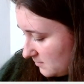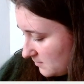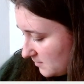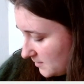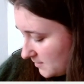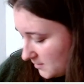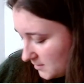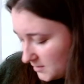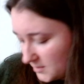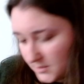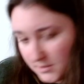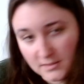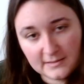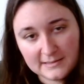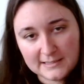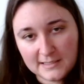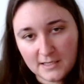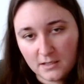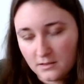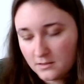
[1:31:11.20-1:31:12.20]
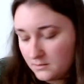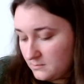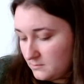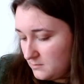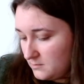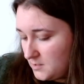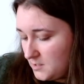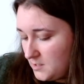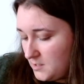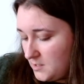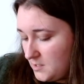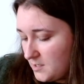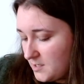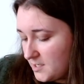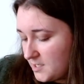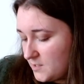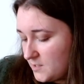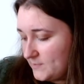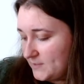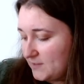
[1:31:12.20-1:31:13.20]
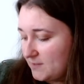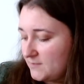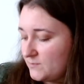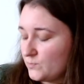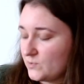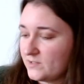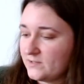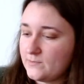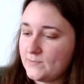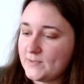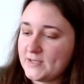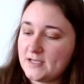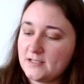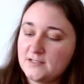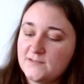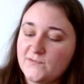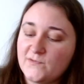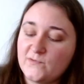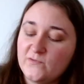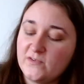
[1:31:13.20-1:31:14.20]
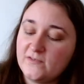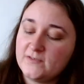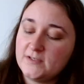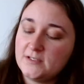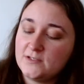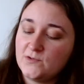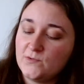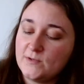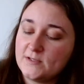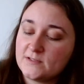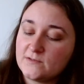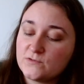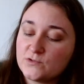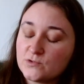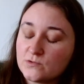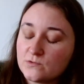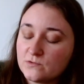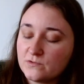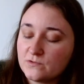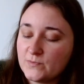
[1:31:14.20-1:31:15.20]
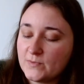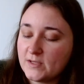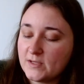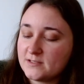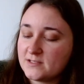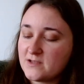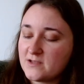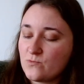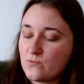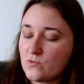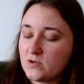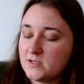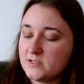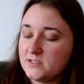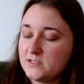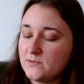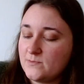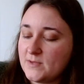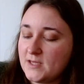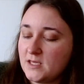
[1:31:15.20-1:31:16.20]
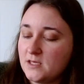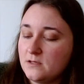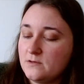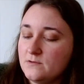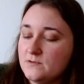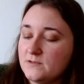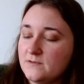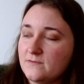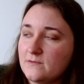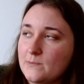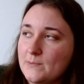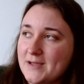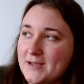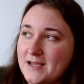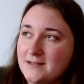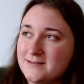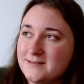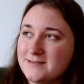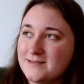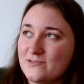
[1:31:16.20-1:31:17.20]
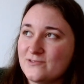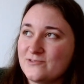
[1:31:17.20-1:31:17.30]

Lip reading: I think I didn't say that. It's one of the patterns from 52 Weeks of Shawls because I wanted to make use of the patterns I